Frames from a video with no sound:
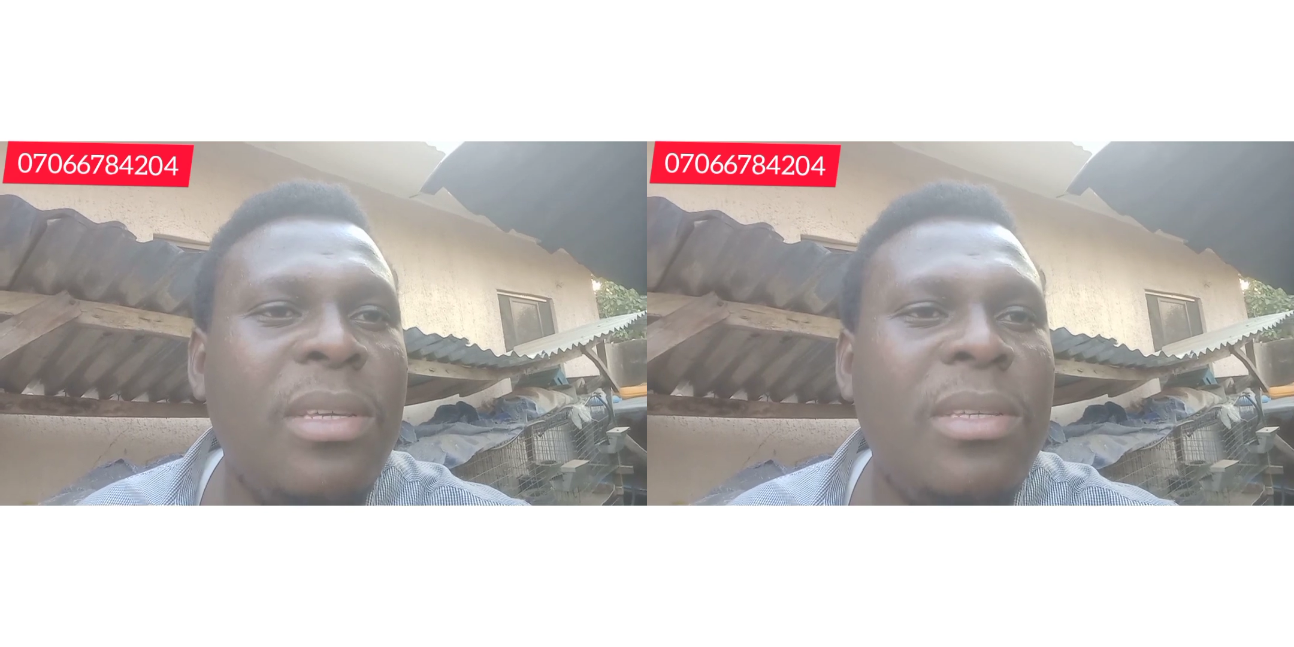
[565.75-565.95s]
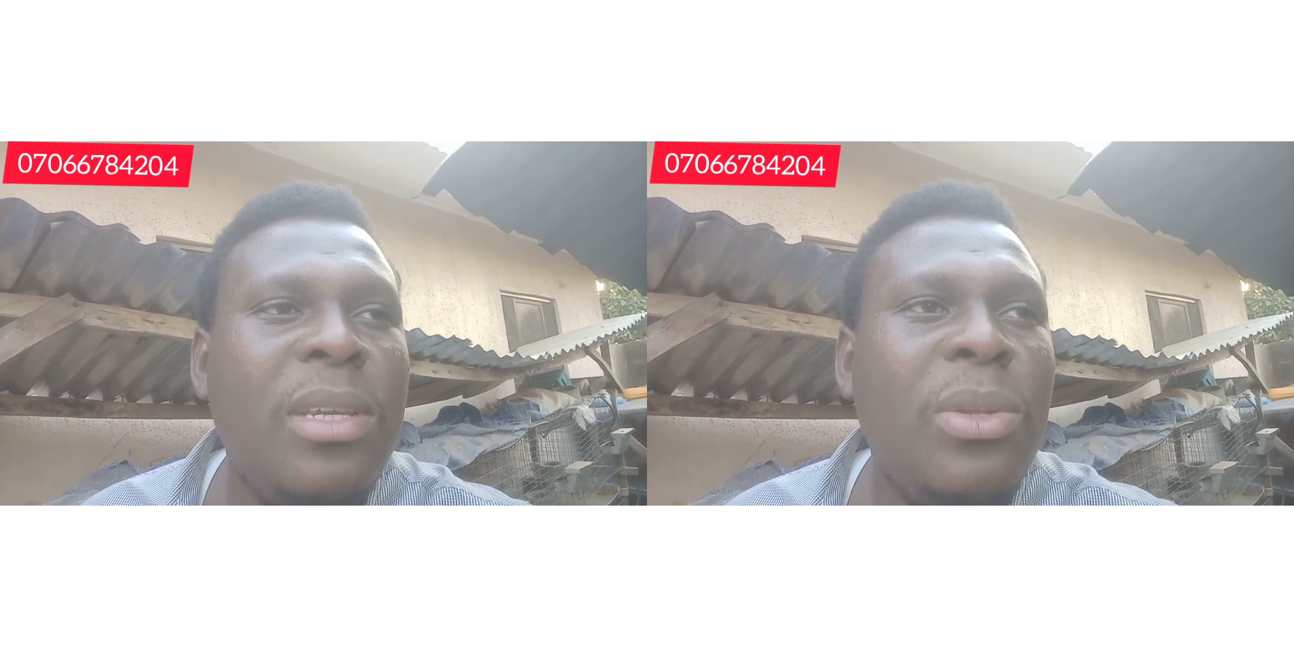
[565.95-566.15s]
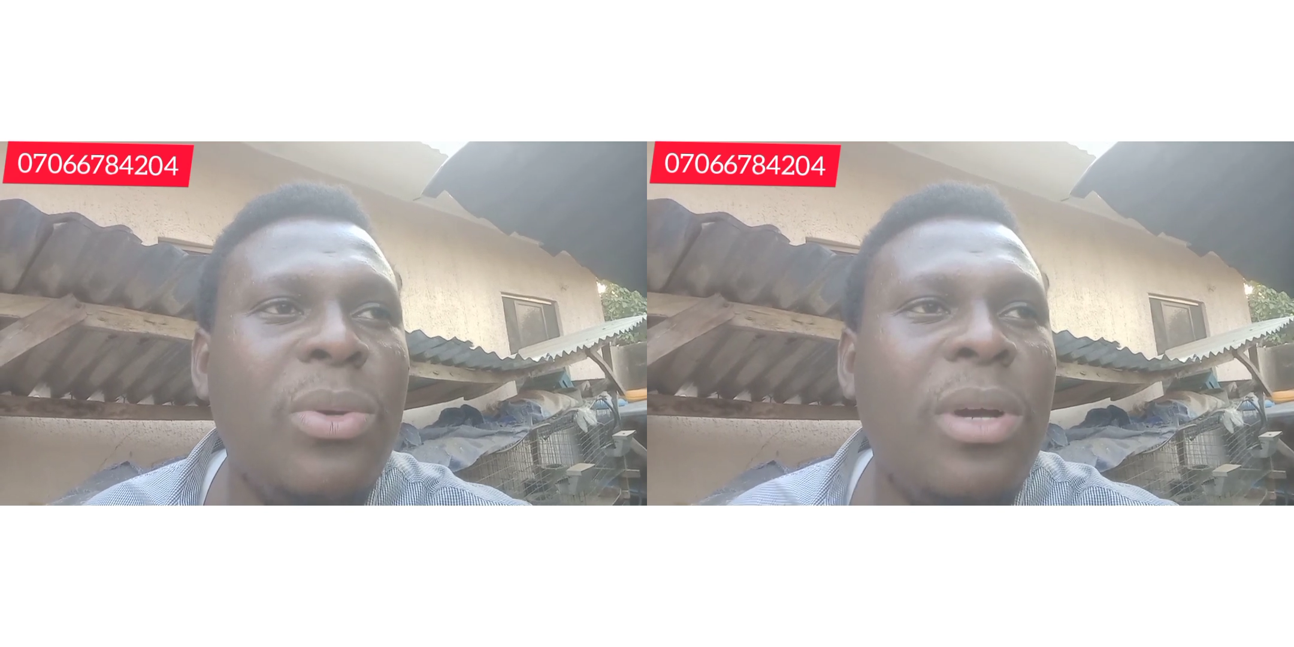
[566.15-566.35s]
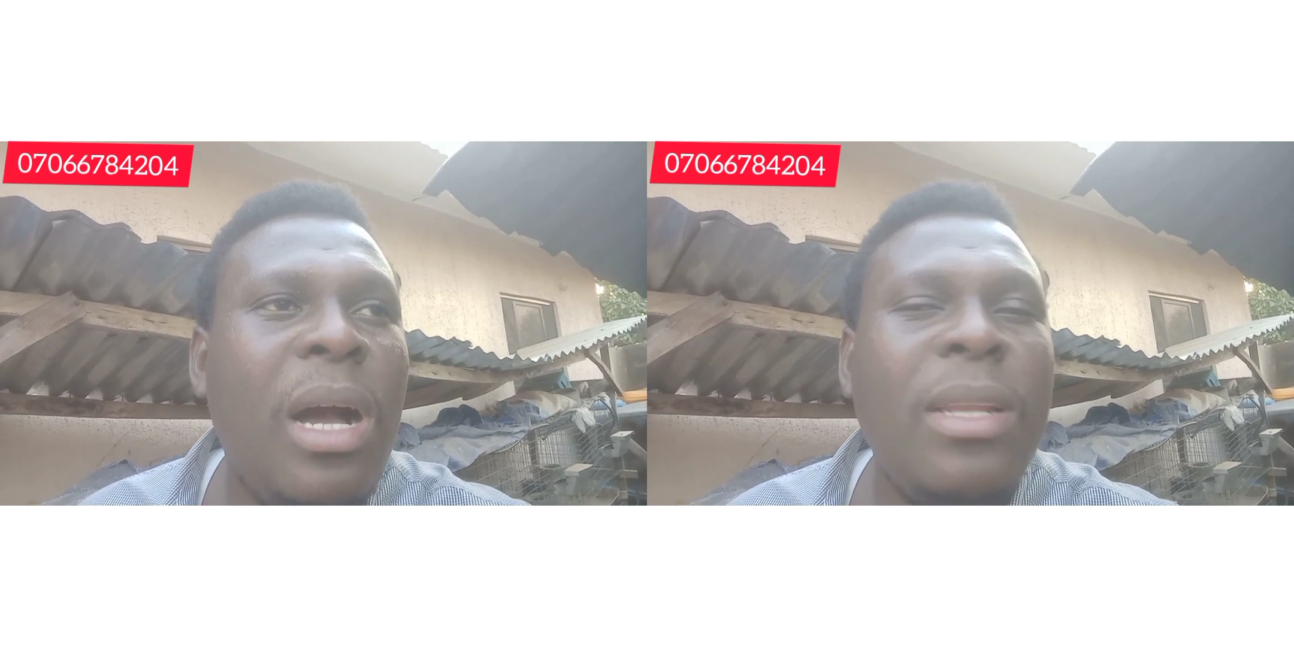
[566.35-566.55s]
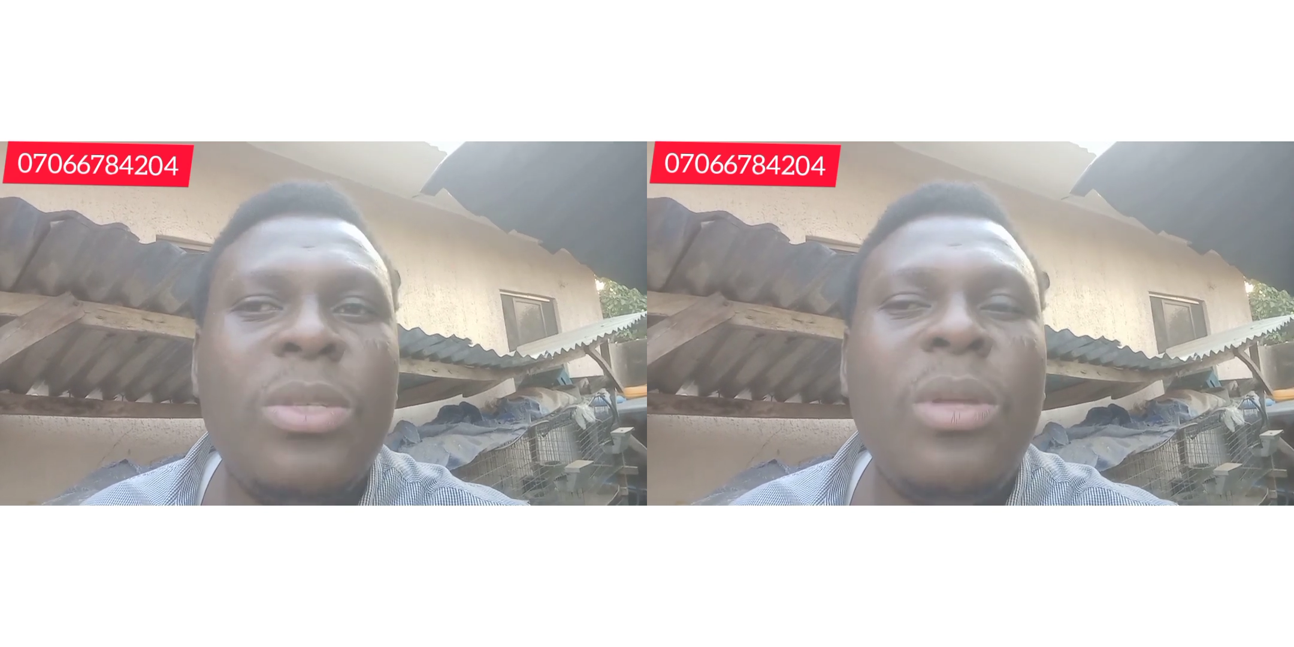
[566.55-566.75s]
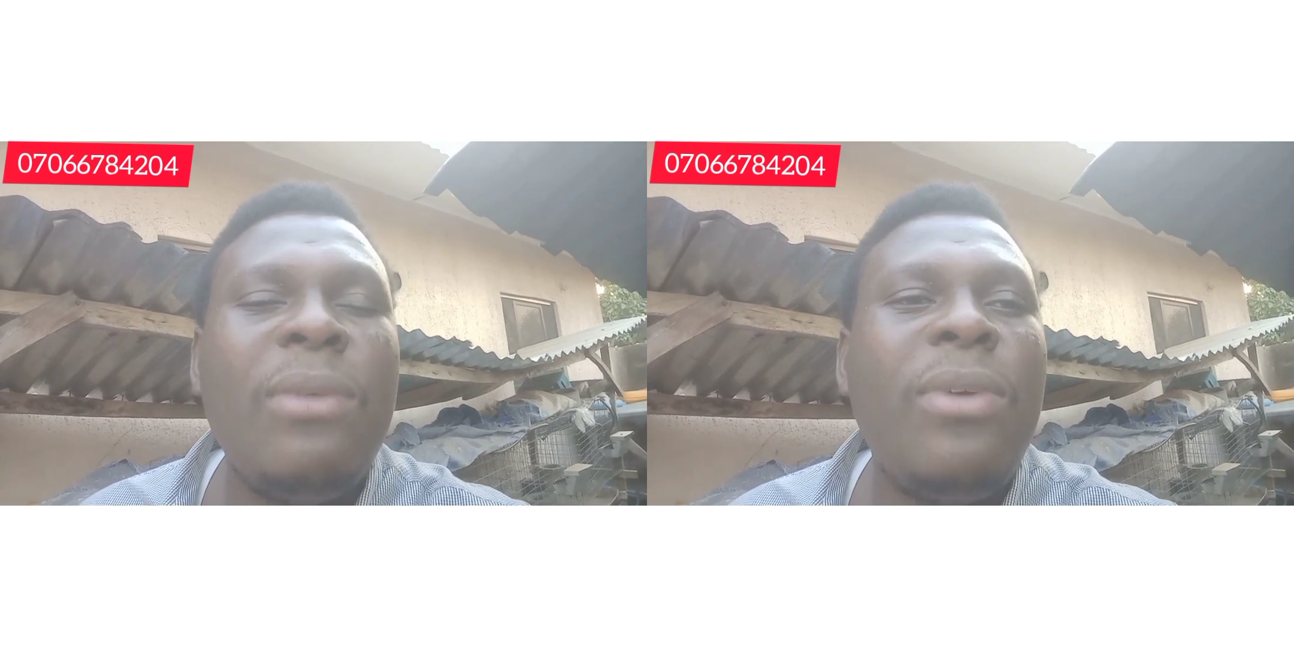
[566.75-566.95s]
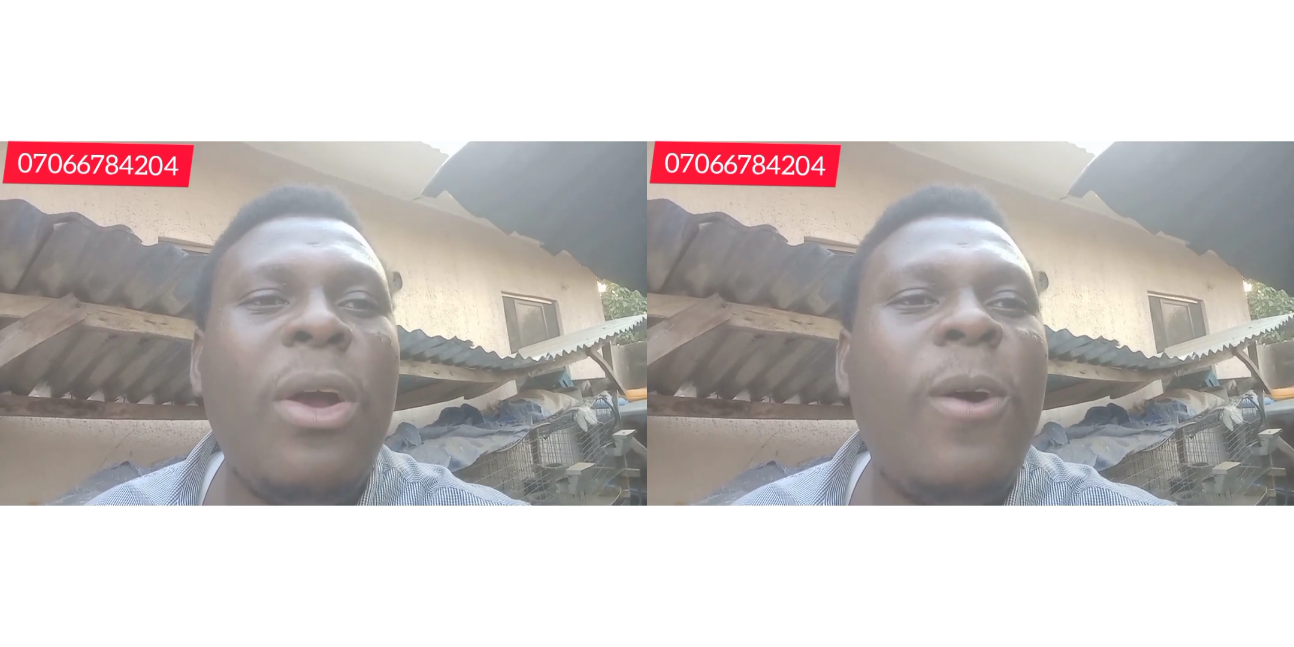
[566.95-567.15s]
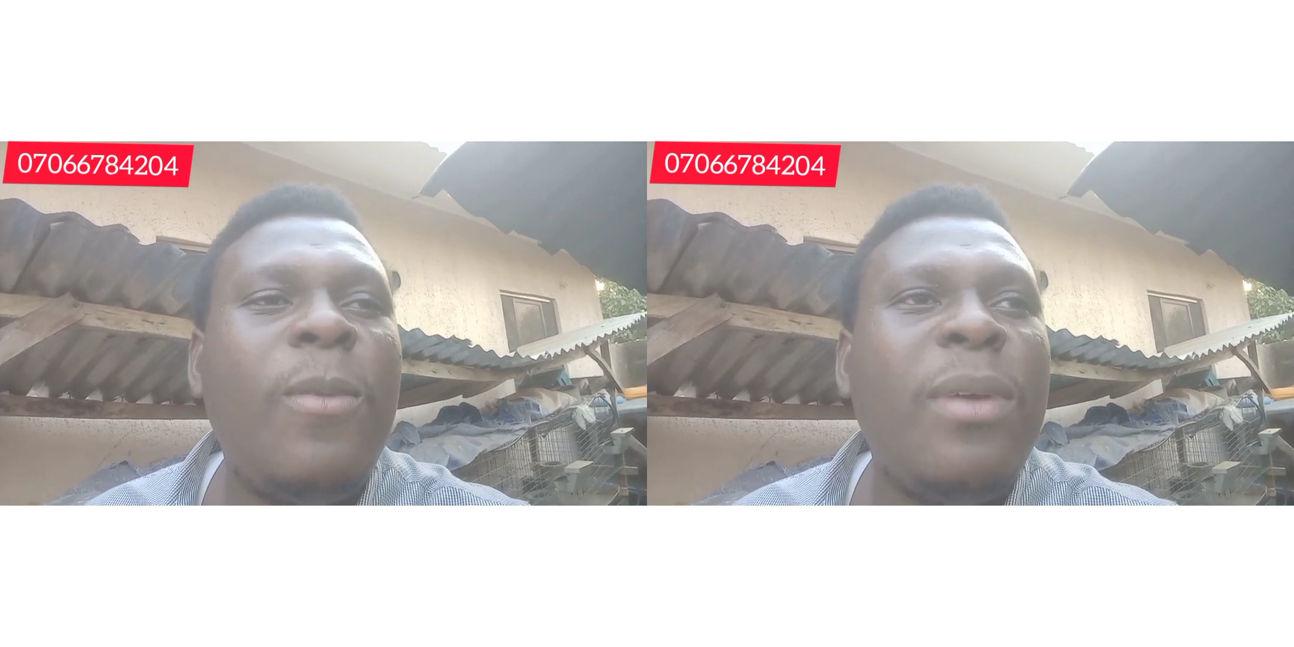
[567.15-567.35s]
and it's not even
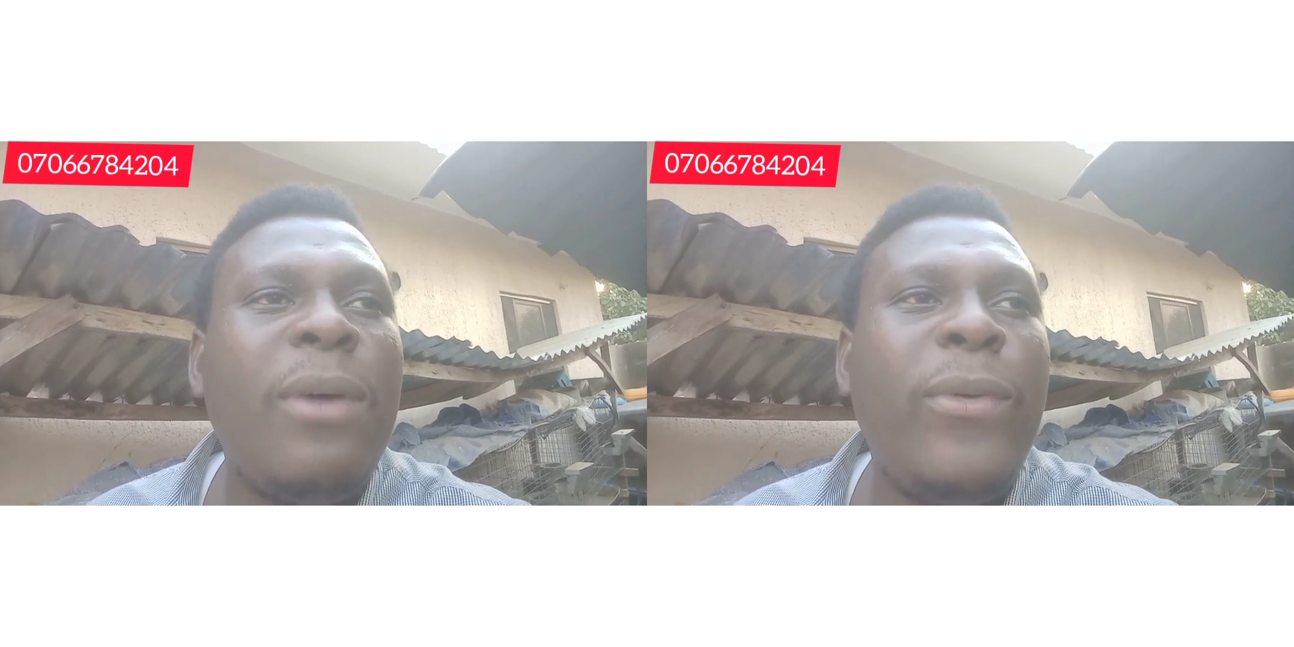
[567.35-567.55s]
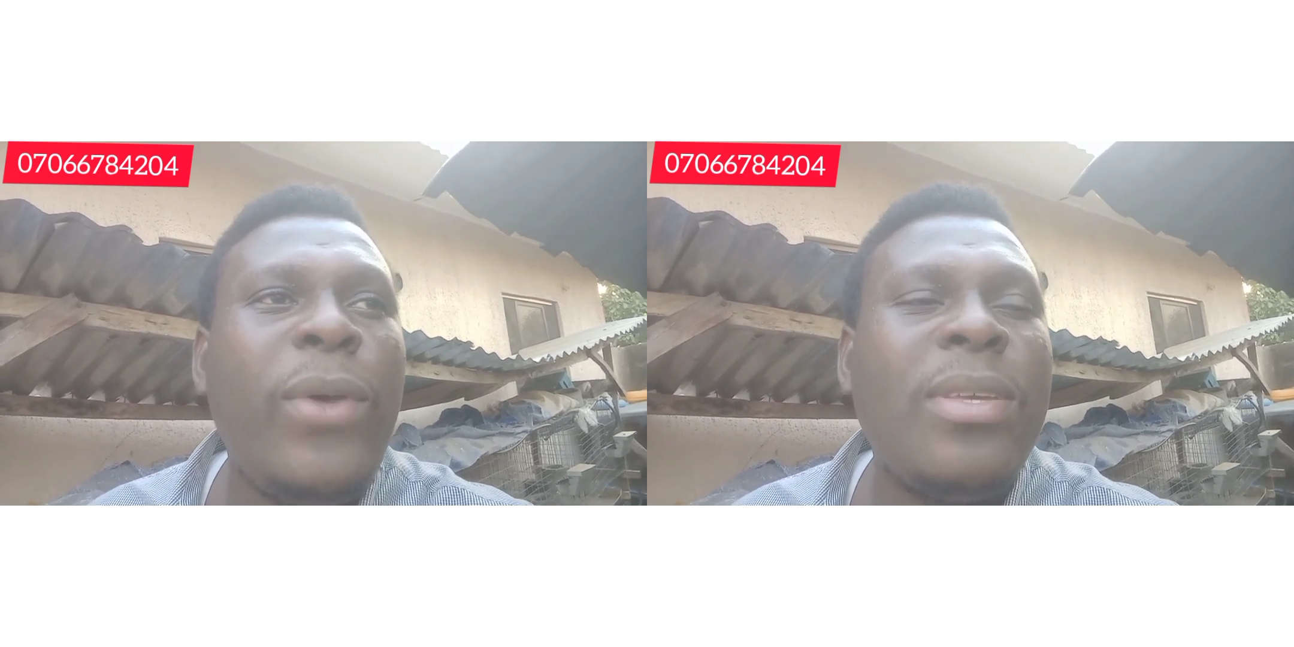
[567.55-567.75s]
economical for you as a